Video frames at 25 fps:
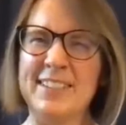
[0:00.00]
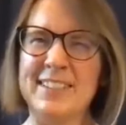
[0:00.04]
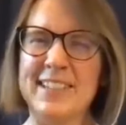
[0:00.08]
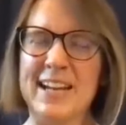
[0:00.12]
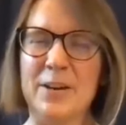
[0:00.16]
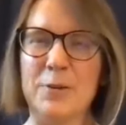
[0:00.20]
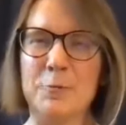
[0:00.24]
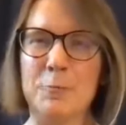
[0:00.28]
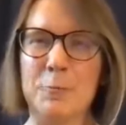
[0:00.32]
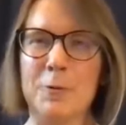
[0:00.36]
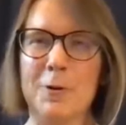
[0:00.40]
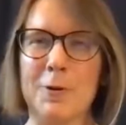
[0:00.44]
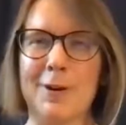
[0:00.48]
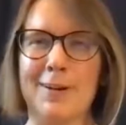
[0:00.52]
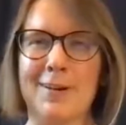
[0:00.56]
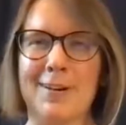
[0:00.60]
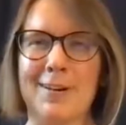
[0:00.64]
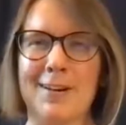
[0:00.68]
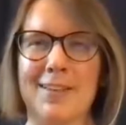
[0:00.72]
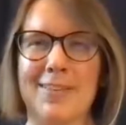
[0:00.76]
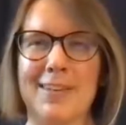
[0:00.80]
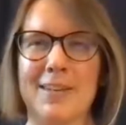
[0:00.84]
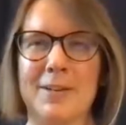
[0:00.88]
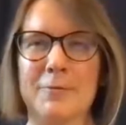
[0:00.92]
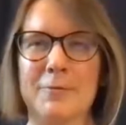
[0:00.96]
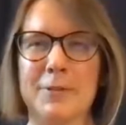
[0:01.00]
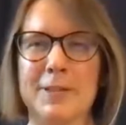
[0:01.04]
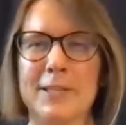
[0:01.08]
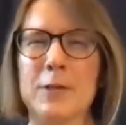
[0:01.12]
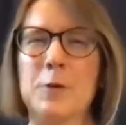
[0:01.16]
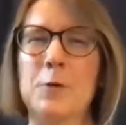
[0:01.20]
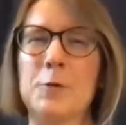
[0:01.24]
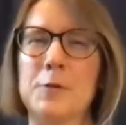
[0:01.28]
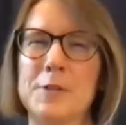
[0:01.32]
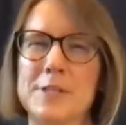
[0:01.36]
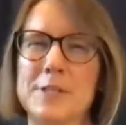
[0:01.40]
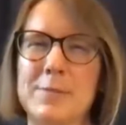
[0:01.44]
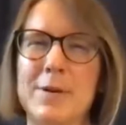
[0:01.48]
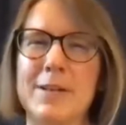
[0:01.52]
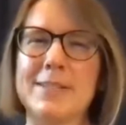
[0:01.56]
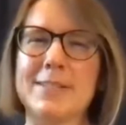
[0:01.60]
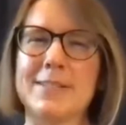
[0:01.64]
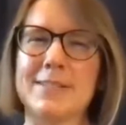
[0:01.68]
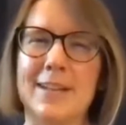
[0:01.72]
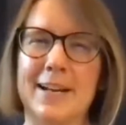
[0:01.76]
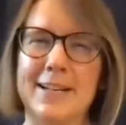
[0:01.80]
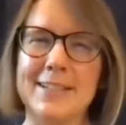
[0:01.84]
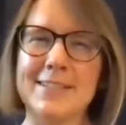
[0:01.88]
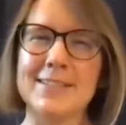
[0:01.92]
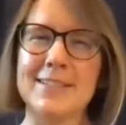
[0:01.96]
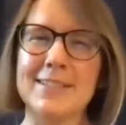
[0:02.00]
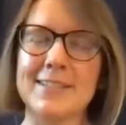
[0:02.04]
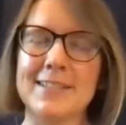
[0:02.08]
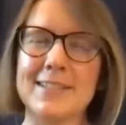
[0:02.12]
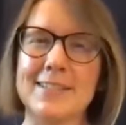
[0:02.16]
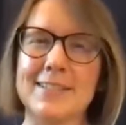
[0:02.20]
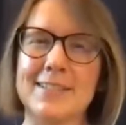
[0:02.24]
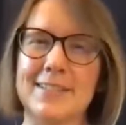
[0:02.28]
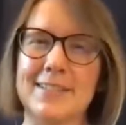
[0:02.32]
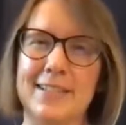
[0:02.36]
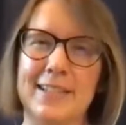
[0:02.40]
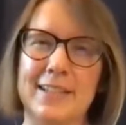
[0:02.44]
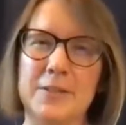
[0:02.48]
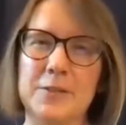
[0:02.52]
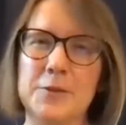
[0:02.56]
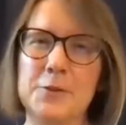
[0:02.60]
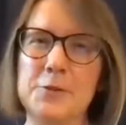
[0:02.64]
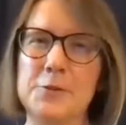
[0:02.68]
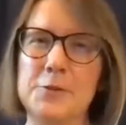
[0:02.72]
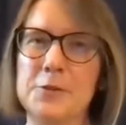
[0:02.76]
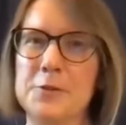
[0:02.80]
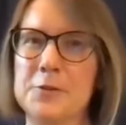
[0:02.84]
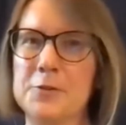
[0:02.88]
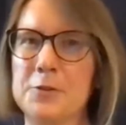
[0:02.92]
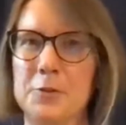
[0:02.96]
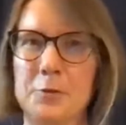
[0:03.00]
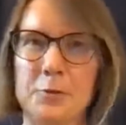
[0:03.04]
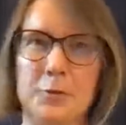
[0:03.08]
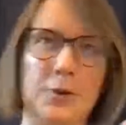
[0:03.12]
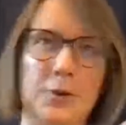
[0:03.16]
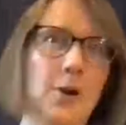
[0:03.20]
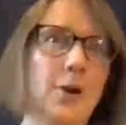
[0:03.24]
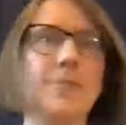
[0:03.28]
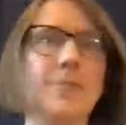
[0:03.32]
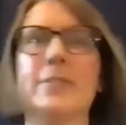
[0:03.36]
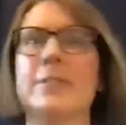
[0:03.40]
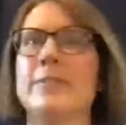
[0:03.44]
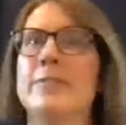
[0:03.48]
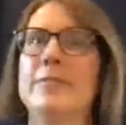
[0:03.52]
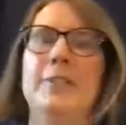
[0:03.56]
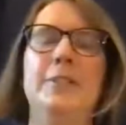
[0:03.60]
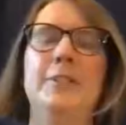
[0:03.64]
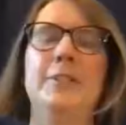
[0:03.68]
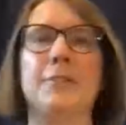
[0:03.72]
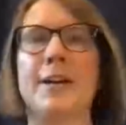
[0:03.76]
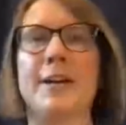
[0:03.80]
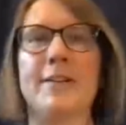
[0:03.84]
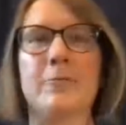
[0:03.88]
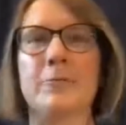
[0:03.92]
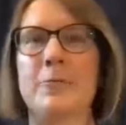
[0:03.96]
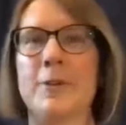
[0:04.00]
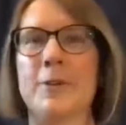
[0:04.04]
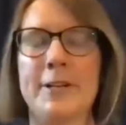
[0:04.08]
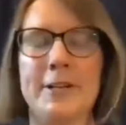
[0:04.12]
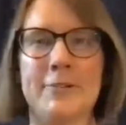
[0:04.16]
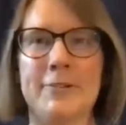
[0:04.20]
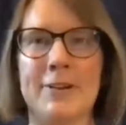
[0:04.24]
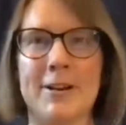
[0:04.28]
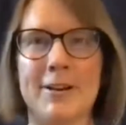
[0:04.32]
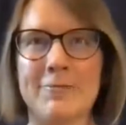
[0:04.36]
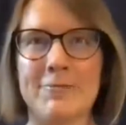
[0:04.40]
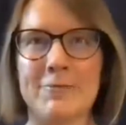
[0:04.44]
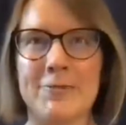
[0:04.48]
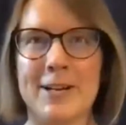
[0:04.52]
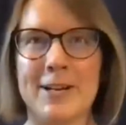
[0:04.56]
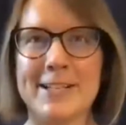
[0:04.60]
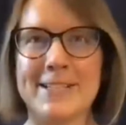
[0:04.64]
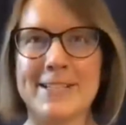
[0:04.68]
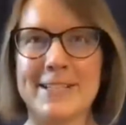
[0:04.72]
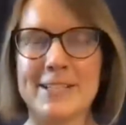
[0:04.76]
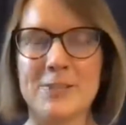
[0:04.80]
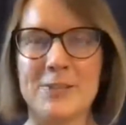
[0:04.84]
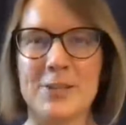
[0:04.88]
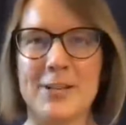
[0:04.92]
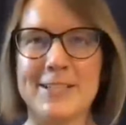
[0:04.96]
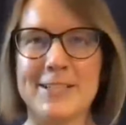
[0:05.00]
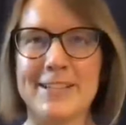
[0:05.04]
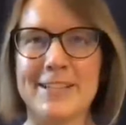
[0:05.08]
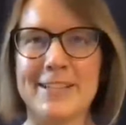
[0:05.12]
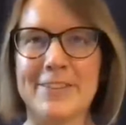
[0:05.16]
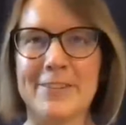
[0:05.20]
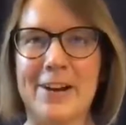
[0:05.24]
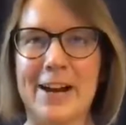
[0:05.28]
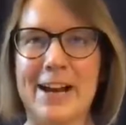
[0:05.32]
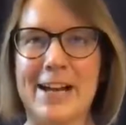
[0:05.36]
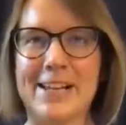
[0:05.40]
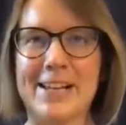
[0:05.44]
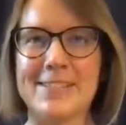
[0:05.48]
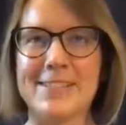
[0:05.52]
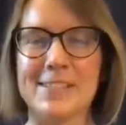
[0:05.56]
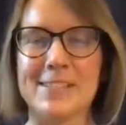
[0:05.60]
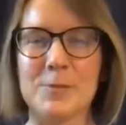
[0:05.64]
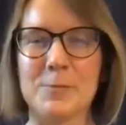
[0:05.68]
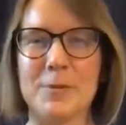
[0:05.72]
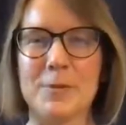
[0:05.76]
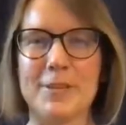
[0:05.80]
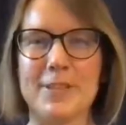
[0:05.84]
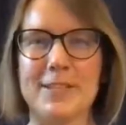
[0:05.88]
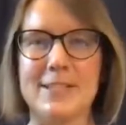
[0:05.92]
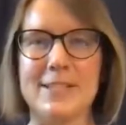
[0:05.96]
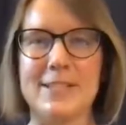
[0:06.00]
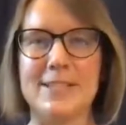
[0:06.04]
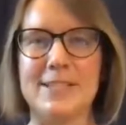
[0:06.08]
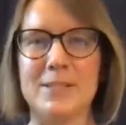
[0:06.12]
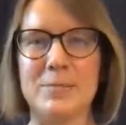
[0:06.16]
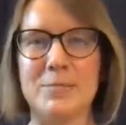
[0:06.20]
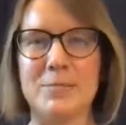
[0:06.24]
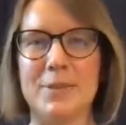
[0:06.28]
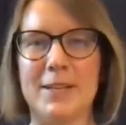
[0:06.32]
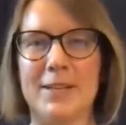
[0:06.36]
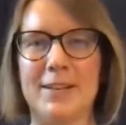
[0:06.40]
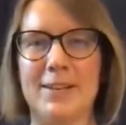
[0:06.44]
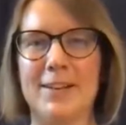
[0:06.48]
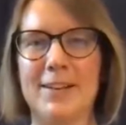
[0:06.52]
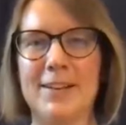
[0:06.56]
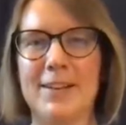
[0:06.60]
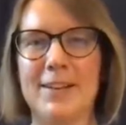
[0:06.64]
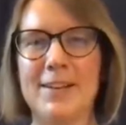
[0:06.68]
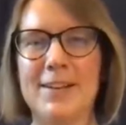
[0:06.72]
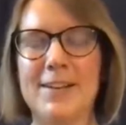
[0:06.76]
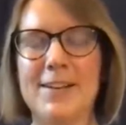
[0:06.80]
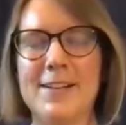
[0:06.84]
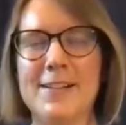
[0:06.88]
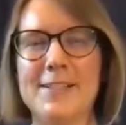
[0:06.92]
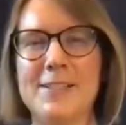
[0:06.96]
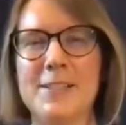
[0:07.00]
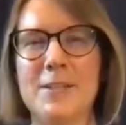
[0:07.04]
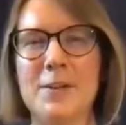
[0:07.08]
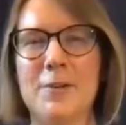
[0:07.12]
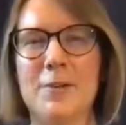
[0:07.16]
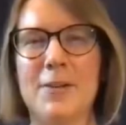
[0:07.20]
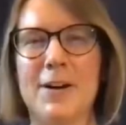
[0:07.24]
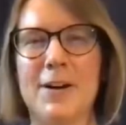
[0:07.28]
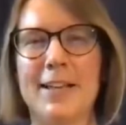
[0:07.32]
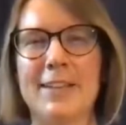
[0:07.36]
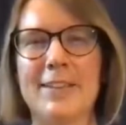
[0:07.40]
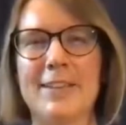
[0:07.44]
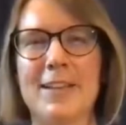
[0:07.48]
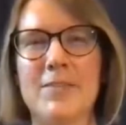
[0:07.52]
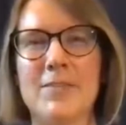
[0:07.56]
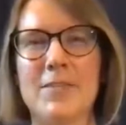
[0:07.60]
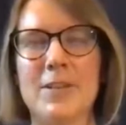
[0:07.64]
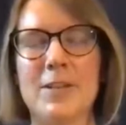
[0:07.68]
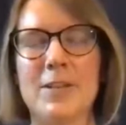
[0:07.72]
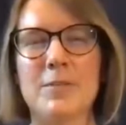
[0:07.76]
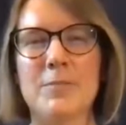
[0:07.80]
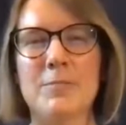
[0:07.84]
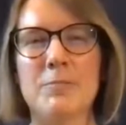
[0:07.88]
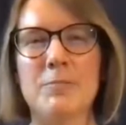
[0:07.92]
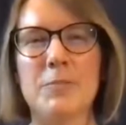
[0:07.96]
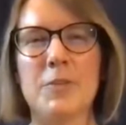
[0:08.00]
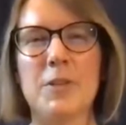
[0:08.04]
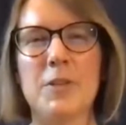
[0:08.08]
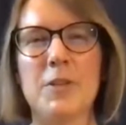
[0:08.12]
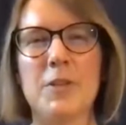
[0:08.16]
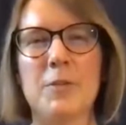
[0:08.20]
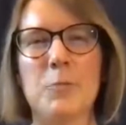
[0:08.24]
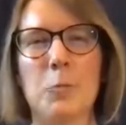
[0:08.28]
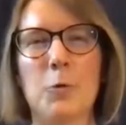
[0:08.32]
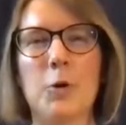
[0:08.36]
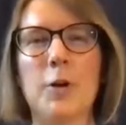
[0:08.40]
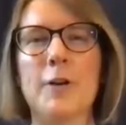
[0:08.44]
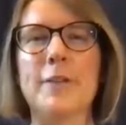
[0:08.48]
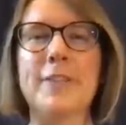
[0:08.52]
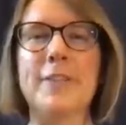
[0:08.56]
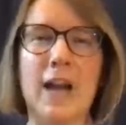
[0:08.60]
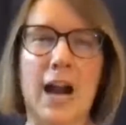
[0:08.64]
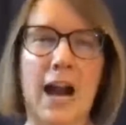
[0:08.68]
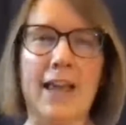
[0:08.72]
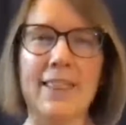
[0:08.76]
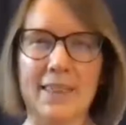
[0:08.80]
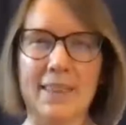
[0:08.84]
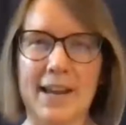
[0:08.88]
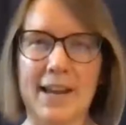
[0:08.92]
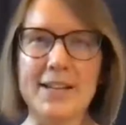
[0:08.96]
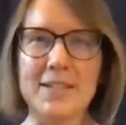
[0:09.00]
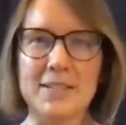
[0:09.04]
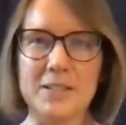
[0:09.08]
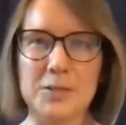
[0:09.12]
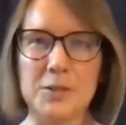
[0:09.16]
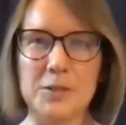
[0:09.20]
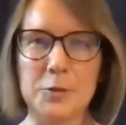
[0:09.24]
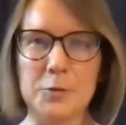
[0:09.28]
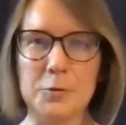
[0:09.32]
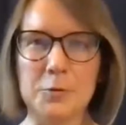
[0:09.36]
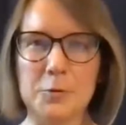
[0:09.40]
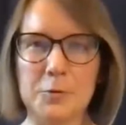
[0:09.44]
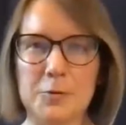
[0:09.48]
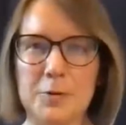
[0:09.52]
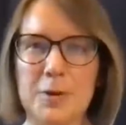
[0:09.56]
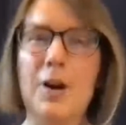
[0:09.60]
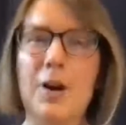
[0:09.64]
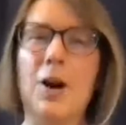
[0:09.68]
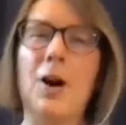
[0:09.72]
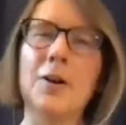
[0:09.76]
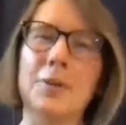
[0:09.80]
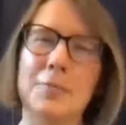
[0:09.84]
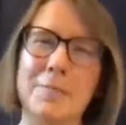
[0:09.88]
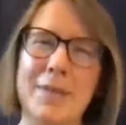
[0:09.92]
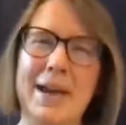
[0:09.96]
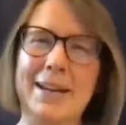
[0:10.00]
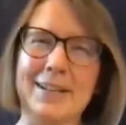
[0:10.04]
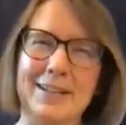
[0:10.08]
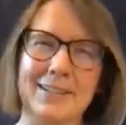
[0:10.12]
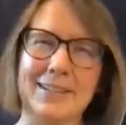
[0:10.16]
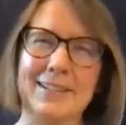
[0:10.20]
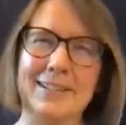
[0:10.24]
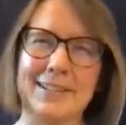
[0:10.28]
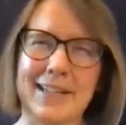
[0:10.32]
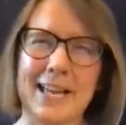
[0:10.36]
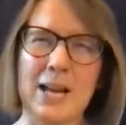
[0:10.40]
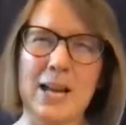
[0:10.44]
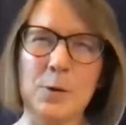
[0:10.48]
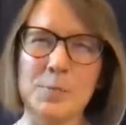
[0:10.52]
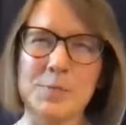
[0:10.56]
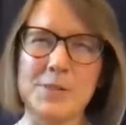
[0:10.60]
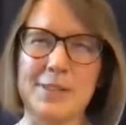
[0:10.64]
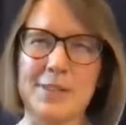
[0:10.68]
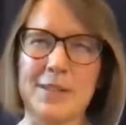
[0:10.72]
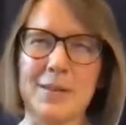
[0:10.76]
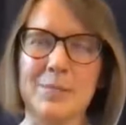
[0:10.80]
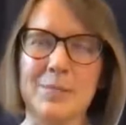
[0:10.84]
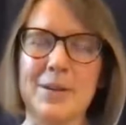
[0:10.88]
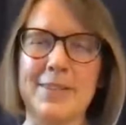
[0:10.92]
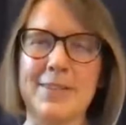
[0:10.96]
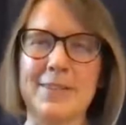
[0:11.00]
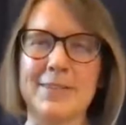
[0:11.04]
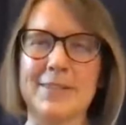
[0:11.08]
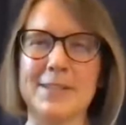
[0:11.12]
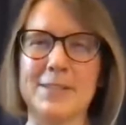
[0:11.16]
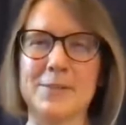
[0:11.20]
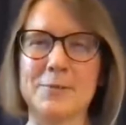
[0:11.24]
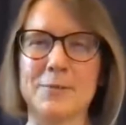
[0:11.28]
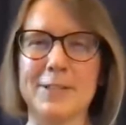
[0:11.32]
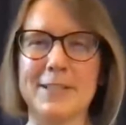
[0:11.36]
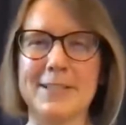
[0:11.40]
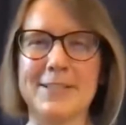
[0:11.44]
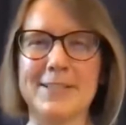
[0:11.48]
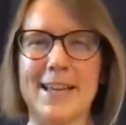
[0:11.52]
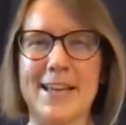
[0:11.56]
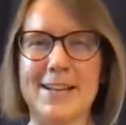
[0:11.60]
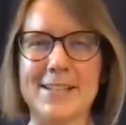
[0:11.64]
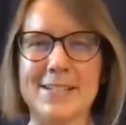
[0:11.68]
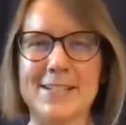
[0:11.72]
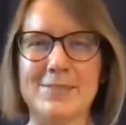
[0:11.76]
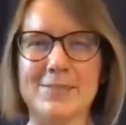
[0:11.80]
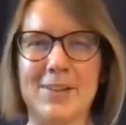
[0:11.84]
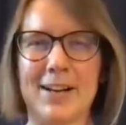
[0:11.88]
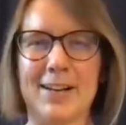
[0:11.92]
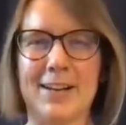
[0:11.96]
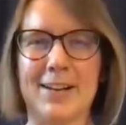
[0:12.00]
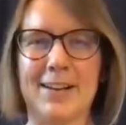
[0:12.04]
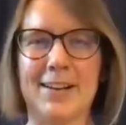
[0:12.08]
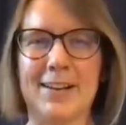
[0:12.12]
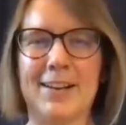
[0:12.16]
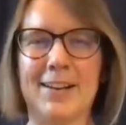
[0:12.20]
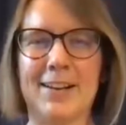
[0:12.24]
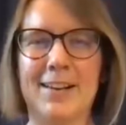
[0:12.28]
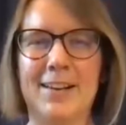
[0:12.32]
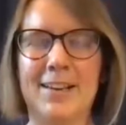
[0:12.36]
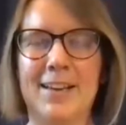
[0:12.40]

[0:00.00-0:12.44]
down work, I think really corresponds nicely to the end users who are often, kind of running around frantic, trying to get their assets where they need to be. So I love that the work that I like to do automatically helps them. I think that's really satisfying.